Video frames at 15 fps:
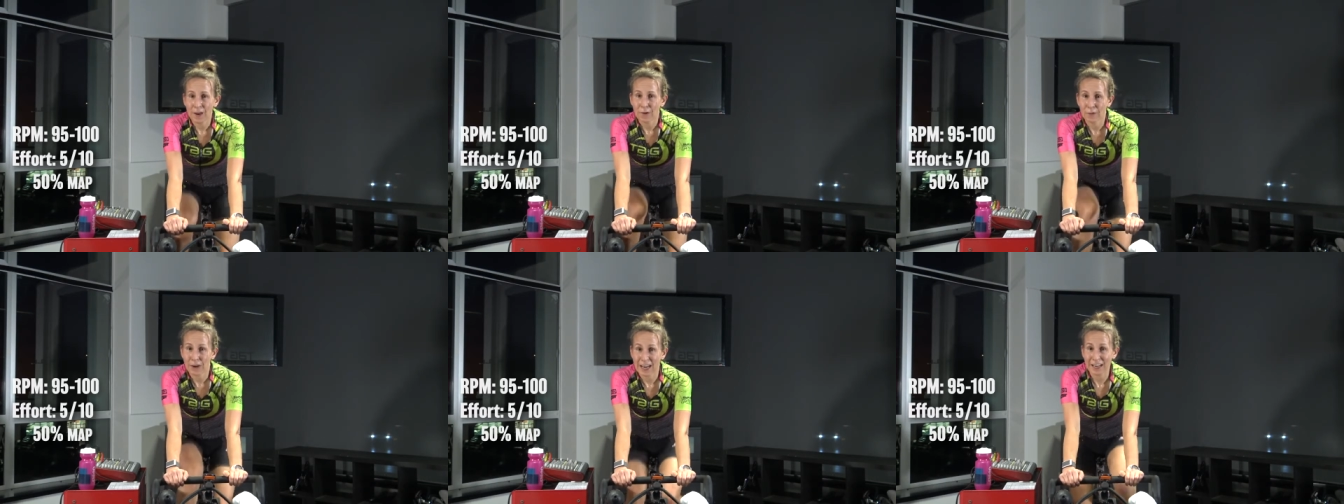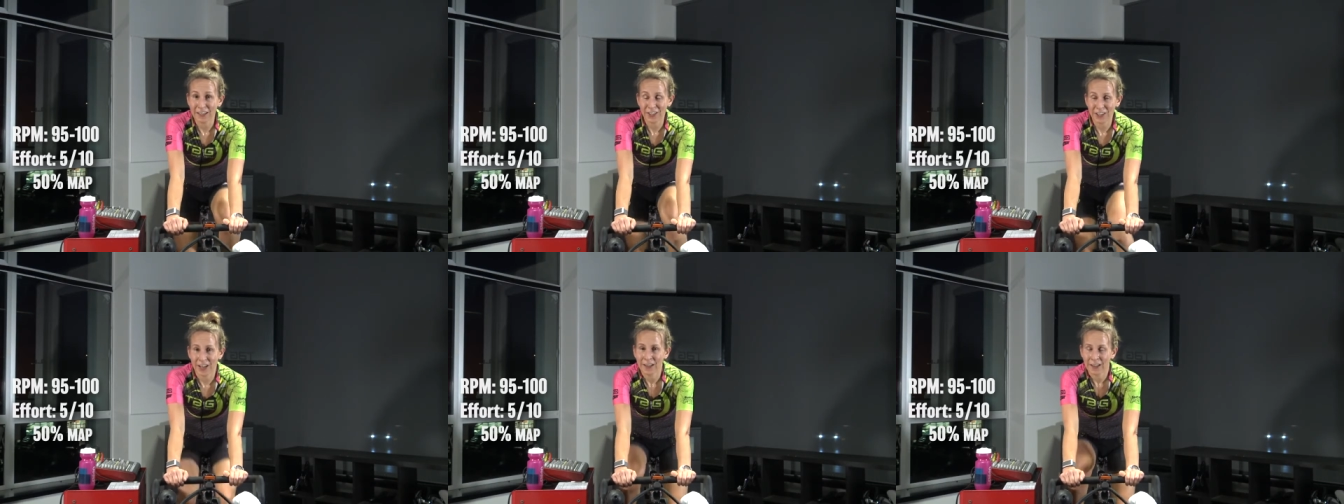
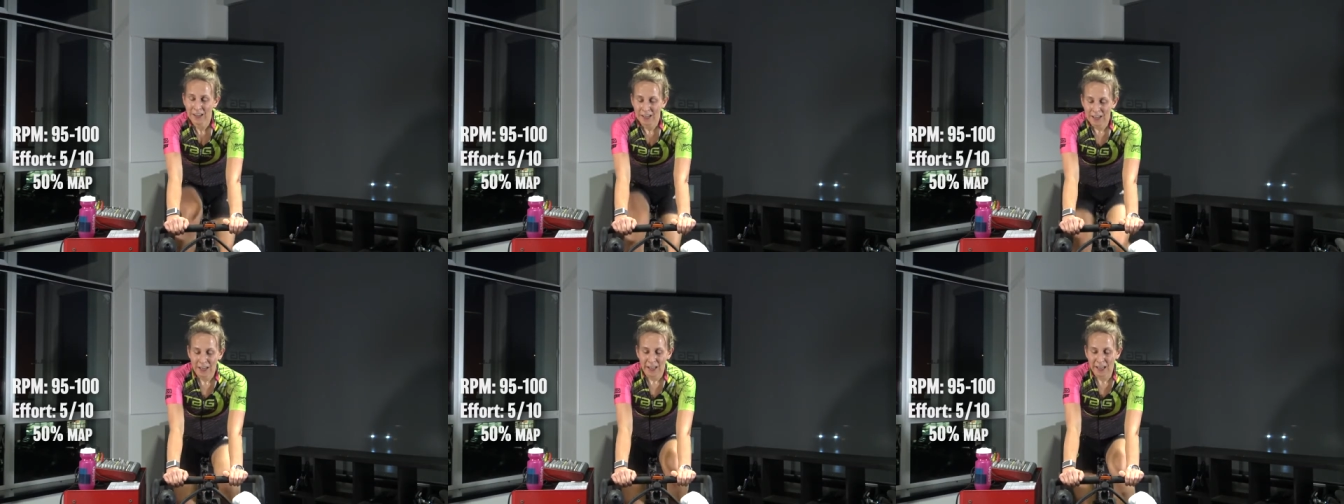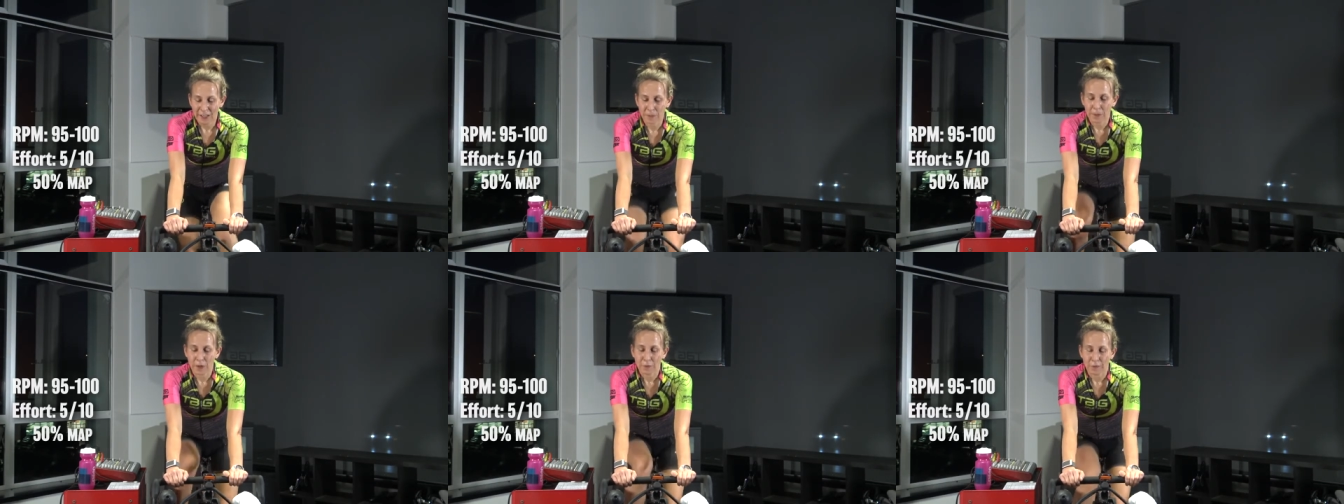range,
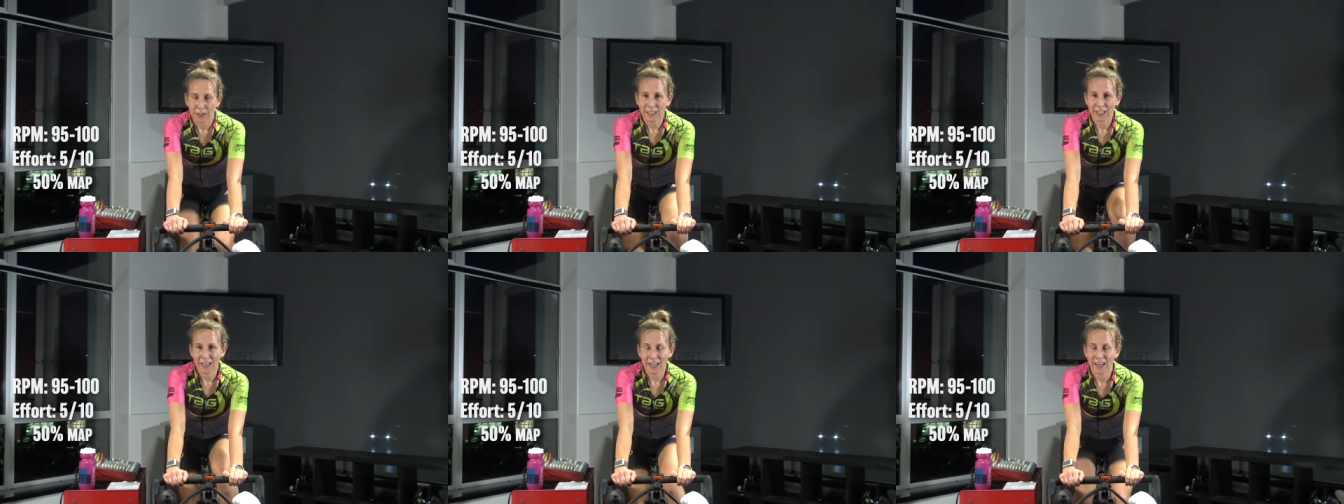that's perfect.